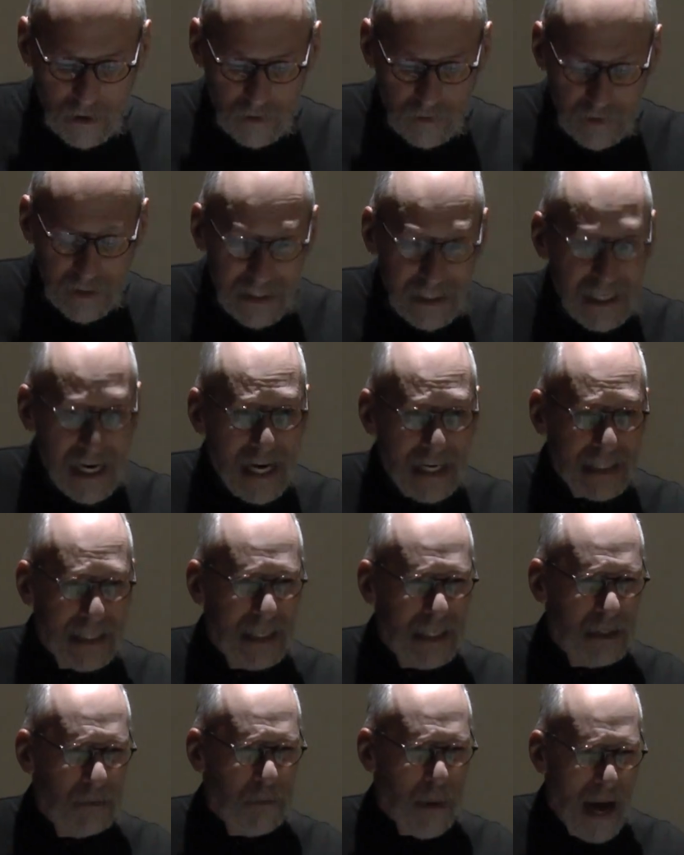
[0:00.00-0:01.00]
reject
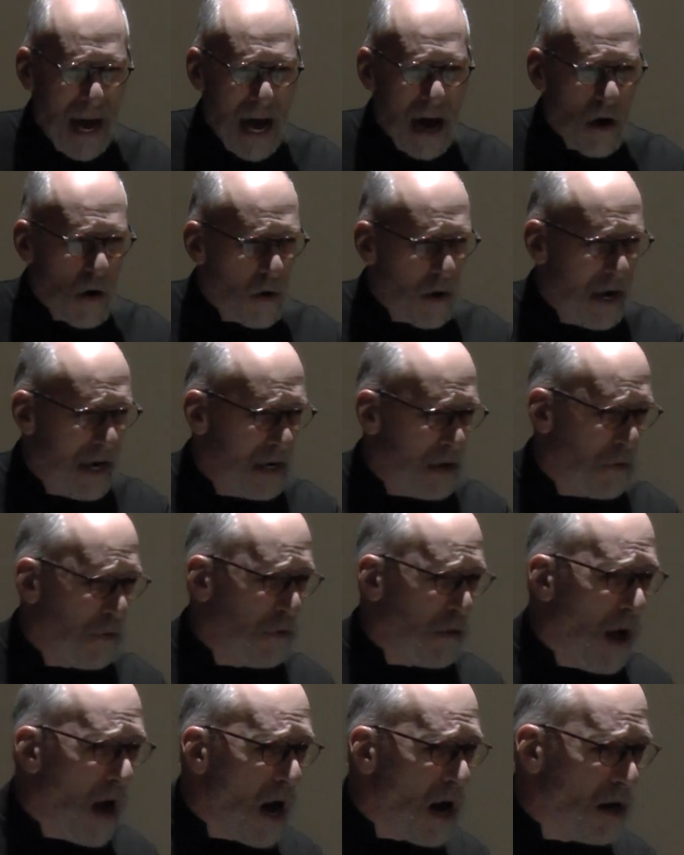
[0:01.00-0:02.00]
his power and
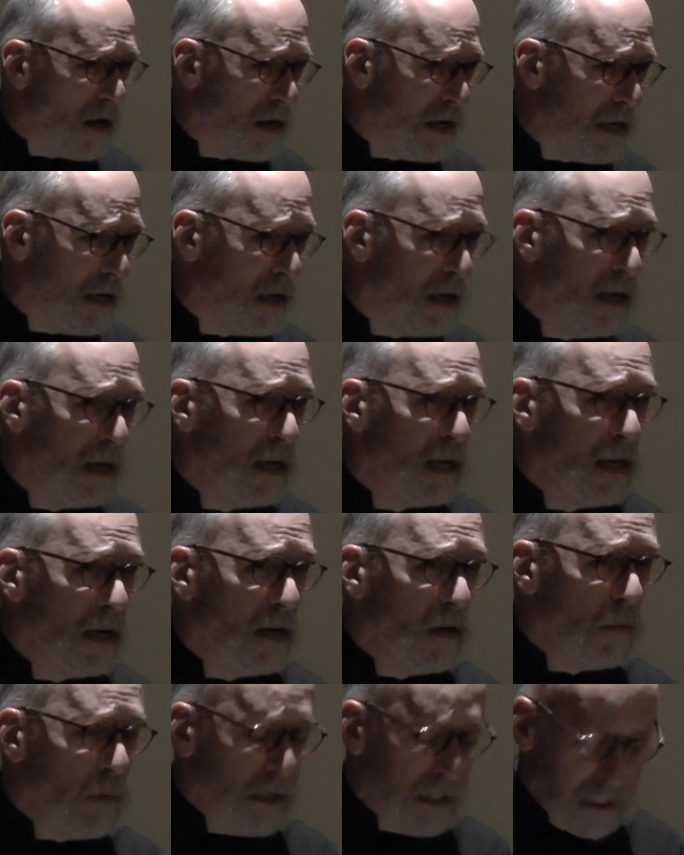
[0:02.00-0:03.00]
authority,
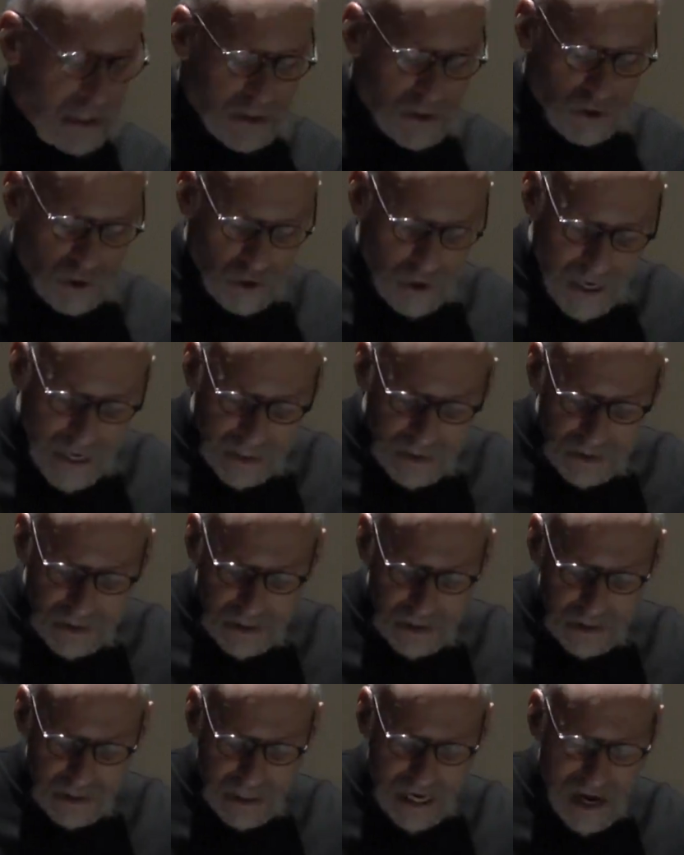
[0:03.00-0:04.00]
which is
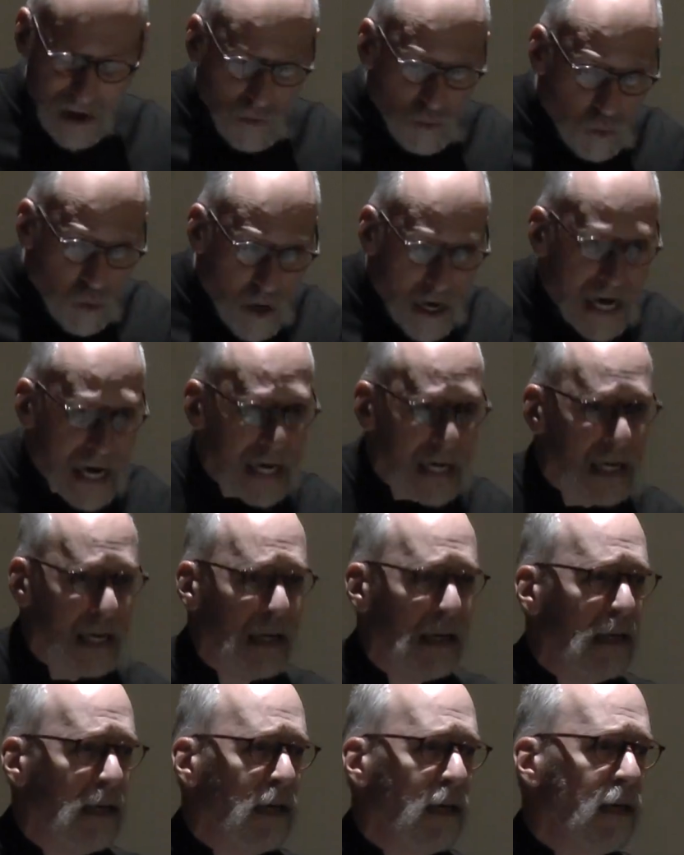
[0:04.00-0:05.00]
transient and
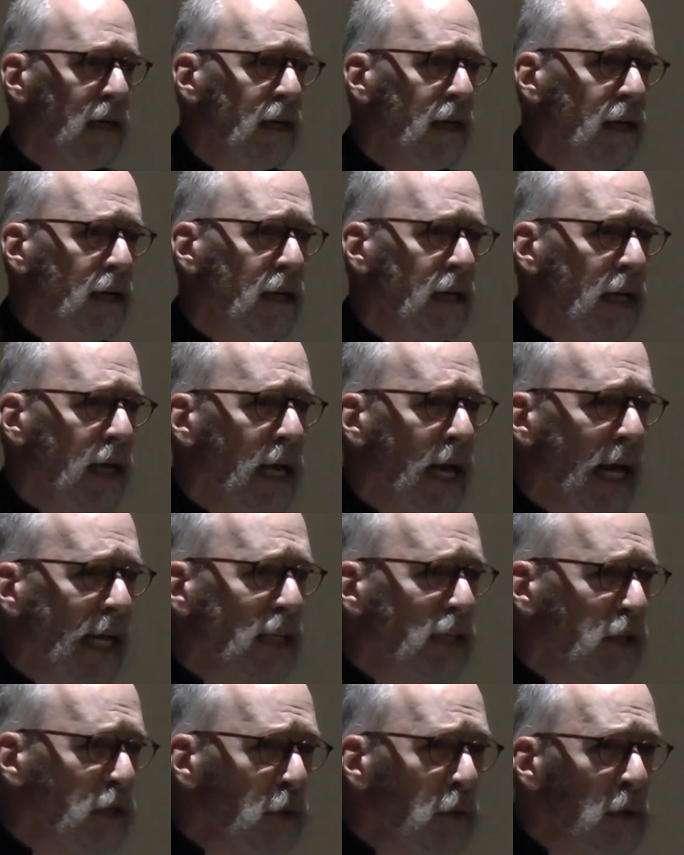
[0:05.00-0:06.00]
weak,
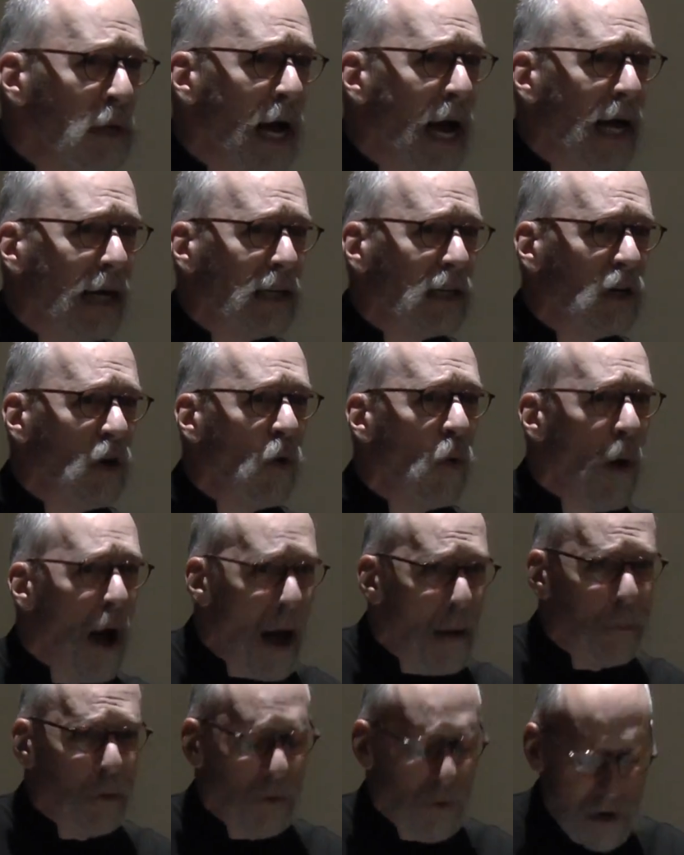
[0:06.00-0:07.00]
and do not
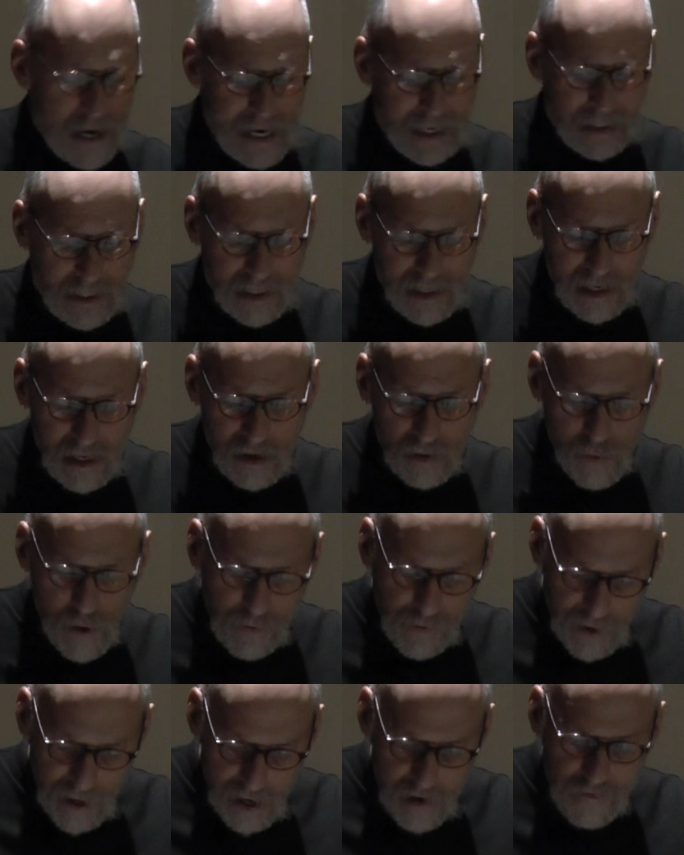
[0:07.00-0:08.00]
cooperate
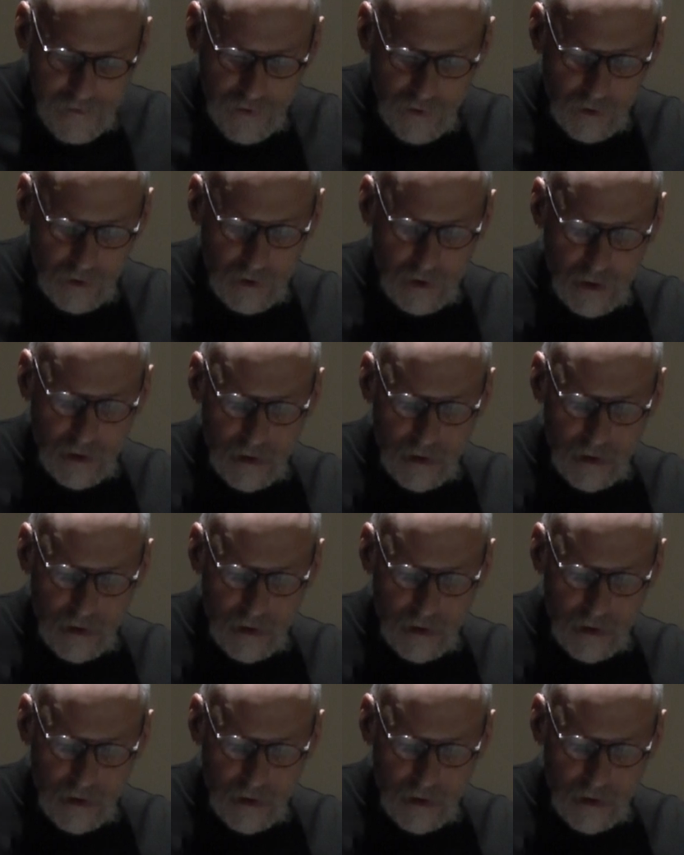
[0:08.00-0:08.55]
with evil.